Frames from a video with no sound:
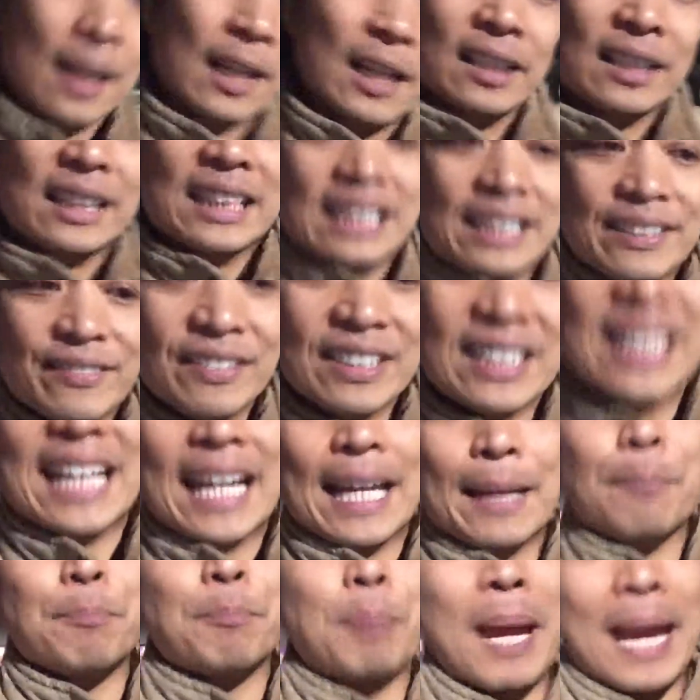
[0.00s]

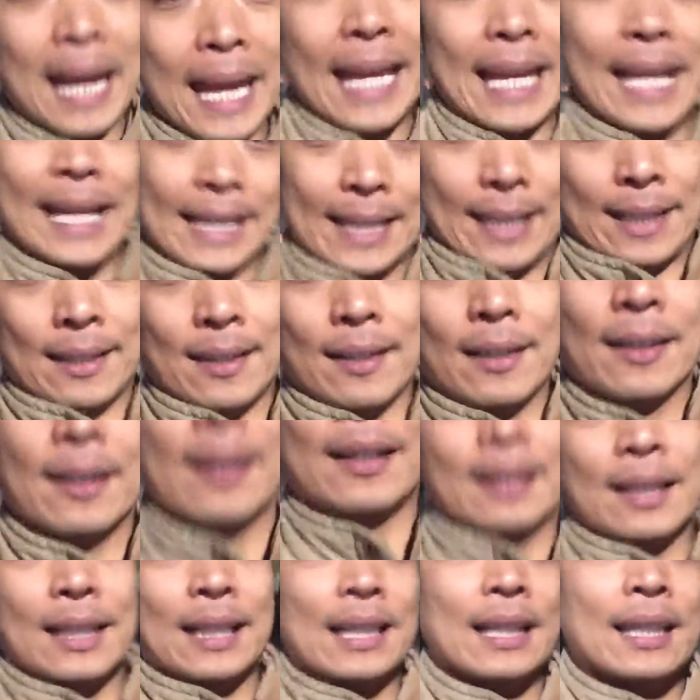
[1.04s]
alleviate pain
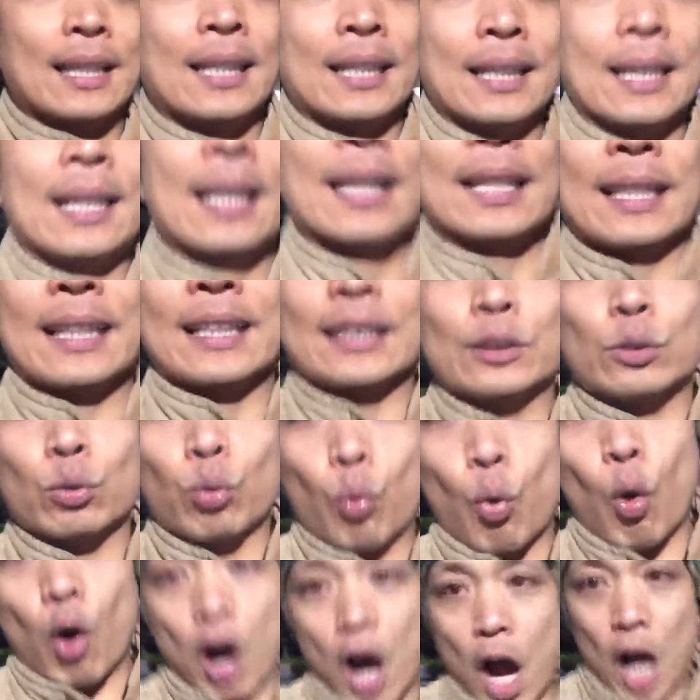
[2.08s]
is
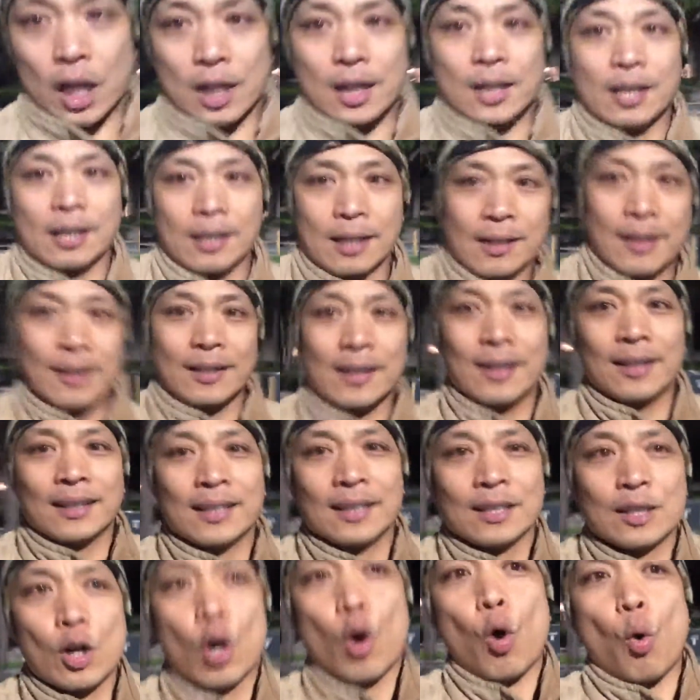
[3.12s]
walk.
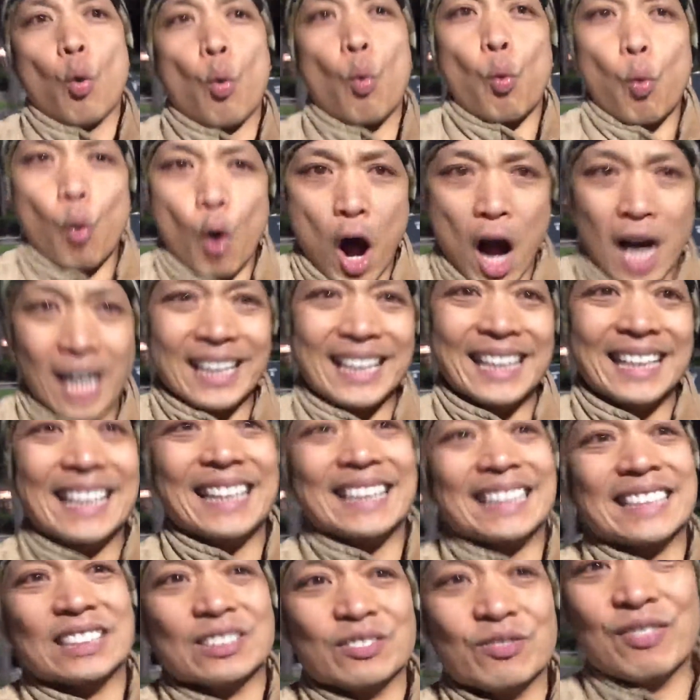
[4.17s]
Walking
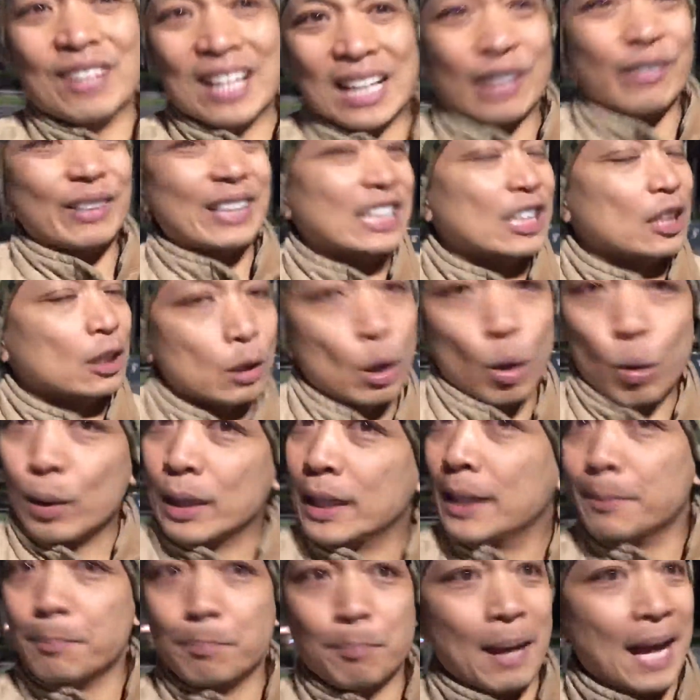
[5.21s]
is very low
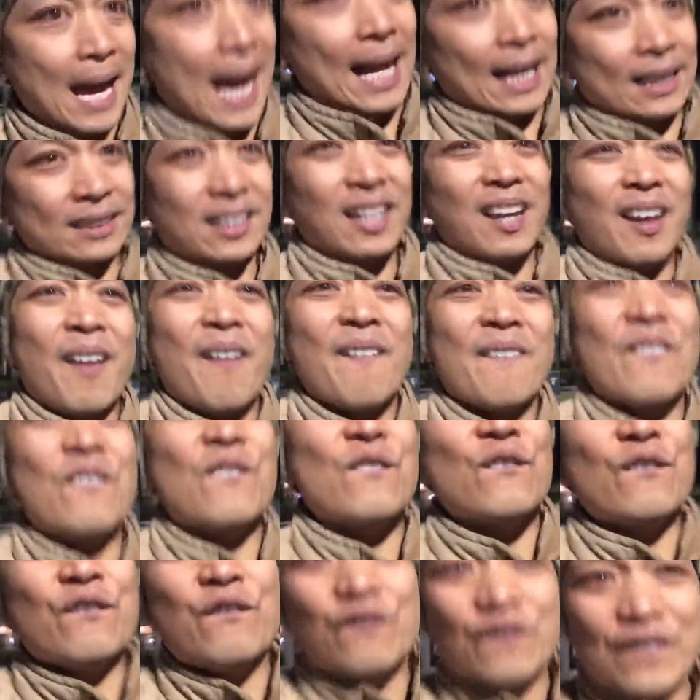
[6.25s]
impact,
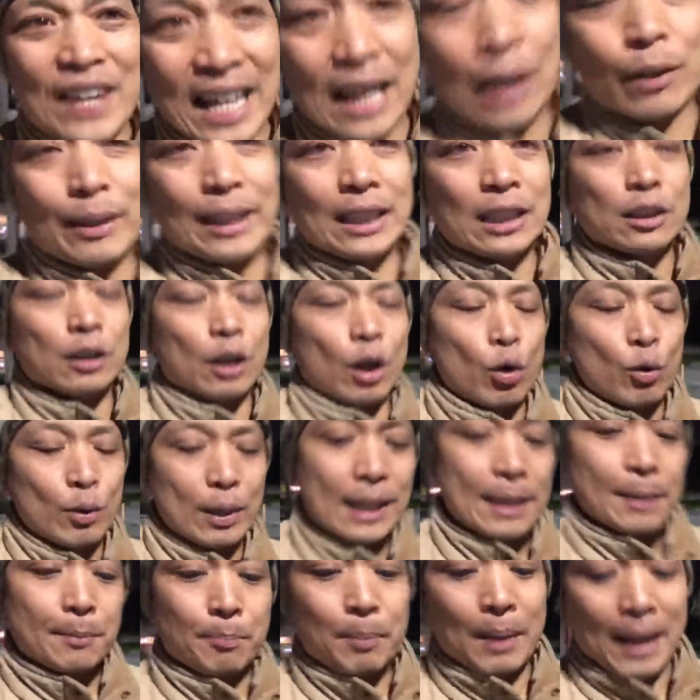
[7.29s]
very low
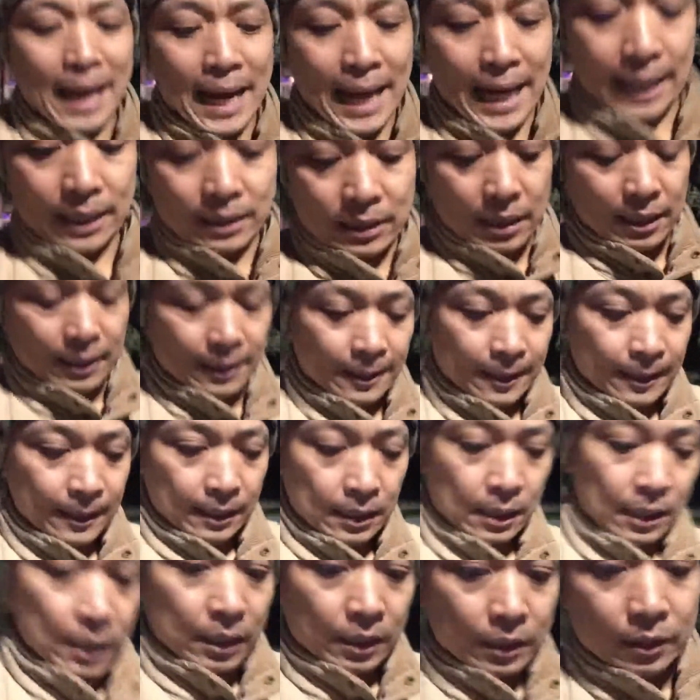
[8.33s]
impact
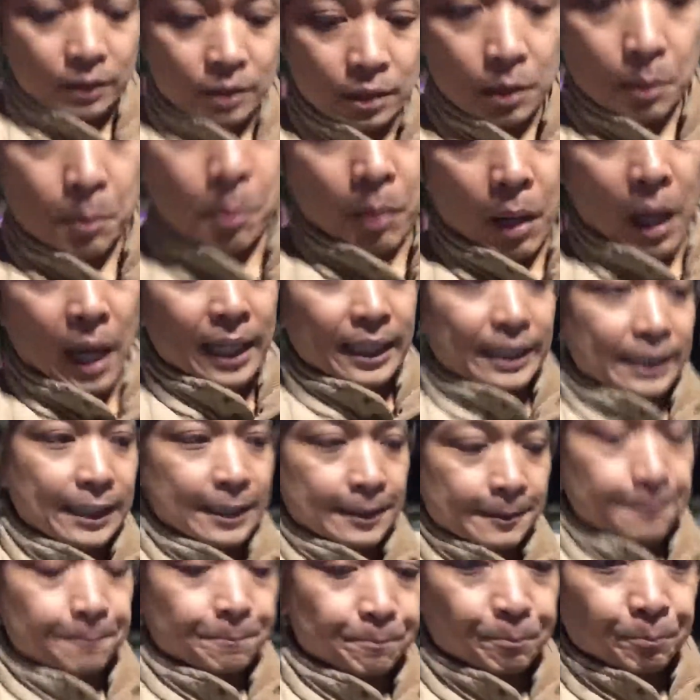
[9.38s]
to the
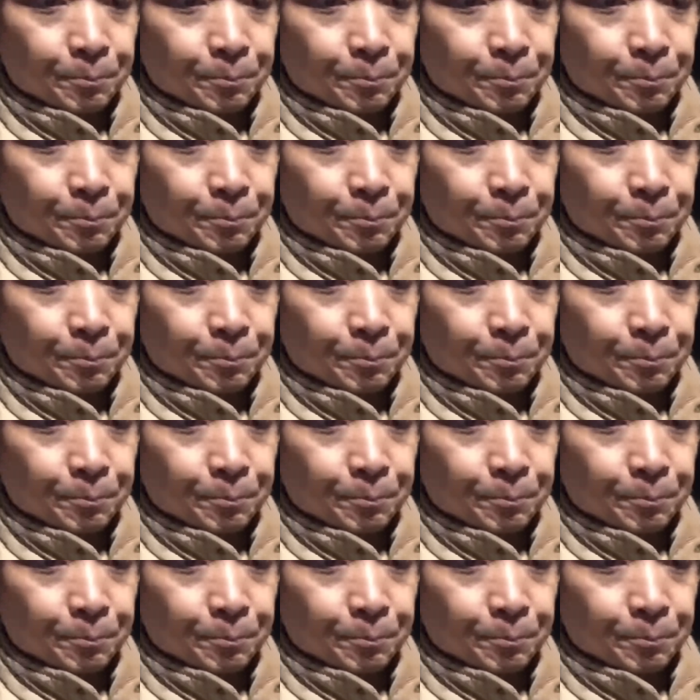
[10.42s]
body.